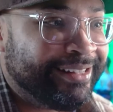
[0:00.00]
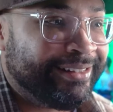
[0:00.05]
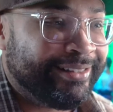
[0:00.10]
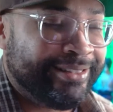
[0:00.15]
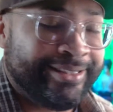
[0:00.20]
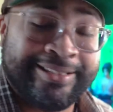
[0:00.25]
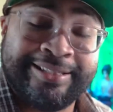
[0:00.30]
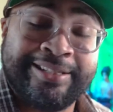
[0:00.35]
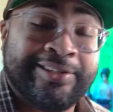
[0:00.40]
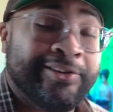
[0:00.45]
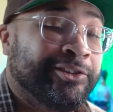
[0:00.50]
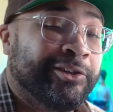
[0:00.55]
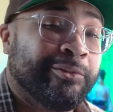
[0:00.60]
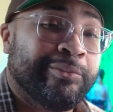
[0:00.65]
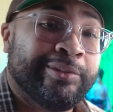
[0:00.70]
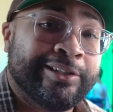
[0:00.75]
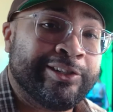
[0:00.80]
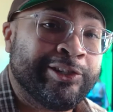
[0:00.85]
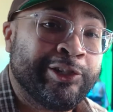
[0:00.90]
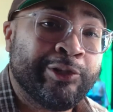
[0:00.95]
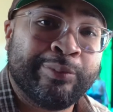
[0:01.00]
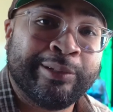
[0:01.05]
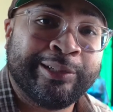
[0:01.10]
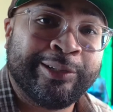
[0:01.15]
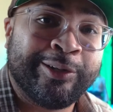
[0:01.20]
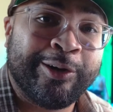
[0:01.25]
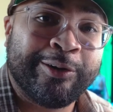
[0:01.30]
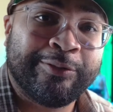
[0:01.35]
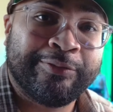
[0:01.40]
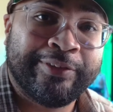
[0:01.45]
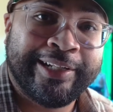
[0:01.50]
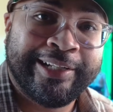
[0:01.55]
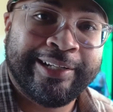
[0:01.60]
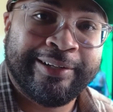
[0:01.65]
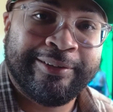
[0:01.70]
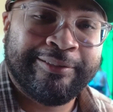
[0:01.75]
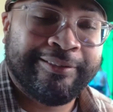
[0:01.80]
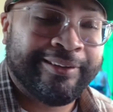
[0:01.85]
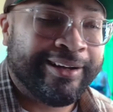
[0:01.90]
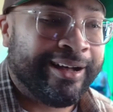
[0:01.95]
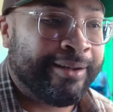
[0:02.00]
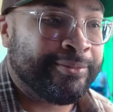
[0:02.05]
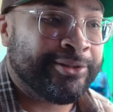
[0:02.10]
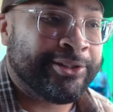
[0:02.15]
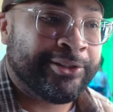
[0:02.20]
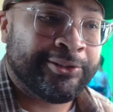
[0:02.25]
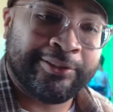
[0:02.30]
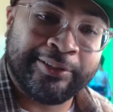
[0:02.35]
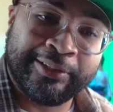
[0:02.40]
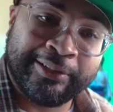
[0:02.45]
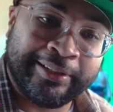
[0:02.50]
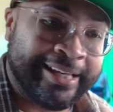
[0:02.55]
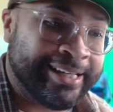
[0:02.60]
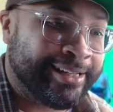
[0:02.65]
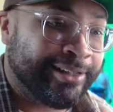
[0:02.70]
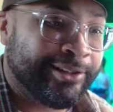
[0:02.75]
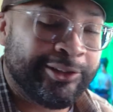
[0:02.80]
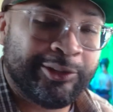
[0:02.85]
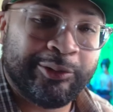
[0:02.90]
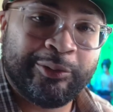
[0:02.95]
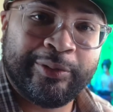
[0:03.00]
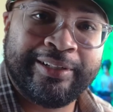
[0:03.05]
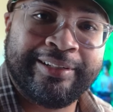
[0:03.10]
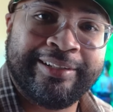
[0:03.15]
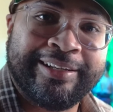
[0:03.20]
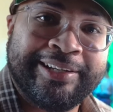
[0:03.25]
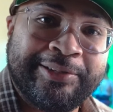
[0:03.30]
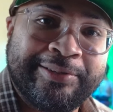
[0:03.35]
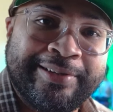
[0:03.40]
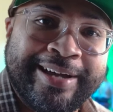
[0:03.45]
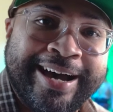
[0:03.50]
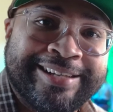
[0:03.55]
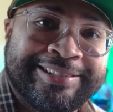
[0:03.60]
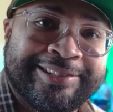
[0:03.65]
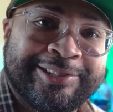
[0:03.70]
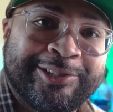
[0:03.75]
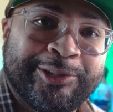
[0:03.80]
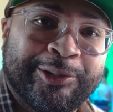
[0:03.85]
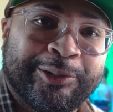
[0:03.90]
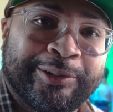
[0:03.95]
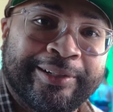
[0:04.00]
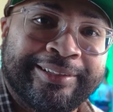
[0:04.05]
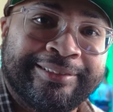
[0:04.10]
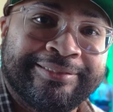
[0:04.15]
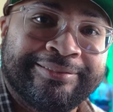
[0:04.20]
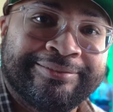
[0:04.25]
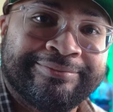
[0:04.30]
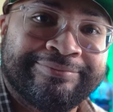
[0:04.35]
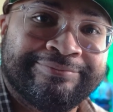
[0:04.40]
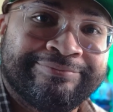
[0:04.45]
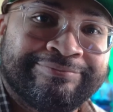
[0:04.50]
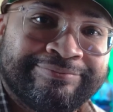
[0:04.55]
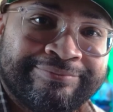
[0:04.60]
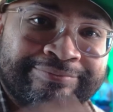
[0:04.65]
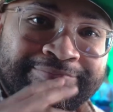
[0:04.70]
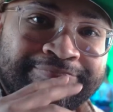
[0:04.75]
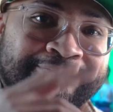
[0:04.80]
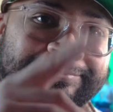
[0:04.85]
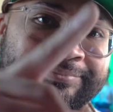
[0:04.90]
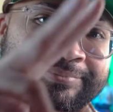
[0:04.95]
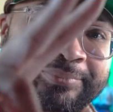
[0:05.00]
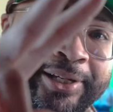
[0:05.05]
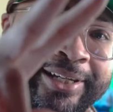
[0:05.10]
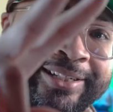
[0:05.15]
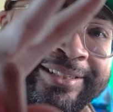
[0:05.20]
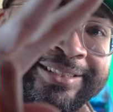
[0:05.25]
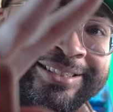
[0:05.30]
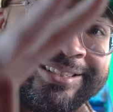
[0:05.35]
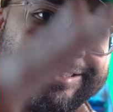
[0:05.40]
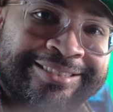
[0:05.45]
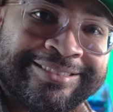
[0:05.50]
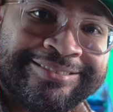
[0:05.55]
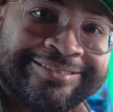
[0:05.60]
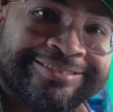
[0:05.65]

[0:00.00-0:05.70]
This isn't gonna be a super long video. I'm just gonna get into it. You guys enjoy. Peace.